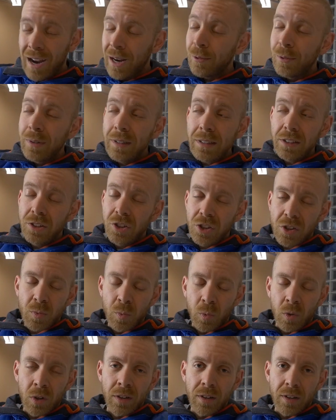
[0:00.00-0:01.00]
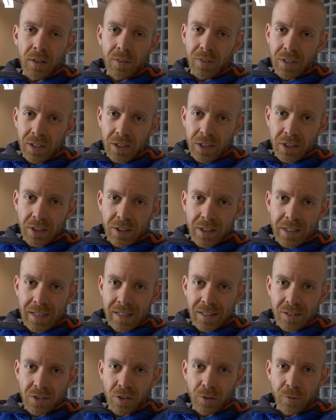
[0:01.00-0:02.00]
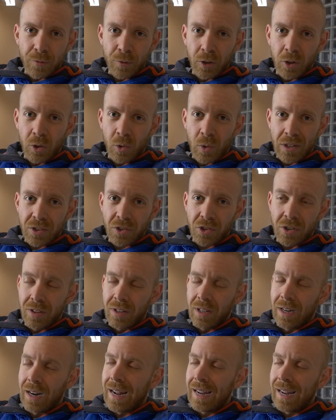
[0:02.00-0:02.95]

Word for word: I really just want a very good answer for the question that